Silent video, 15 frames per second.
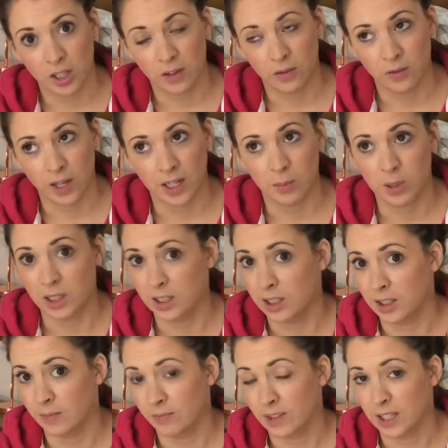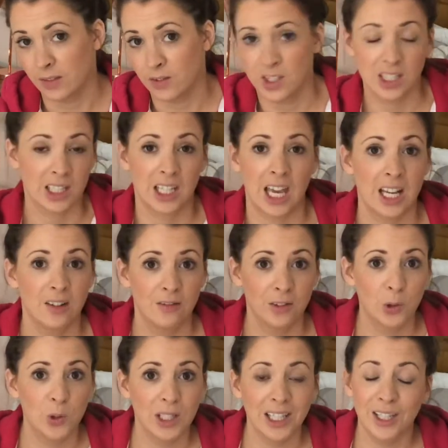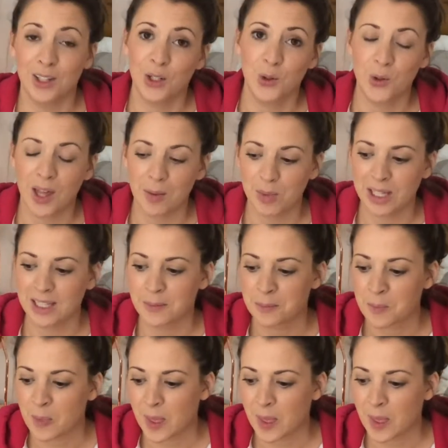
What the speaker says: if anybody lives kind of locally and they know that place.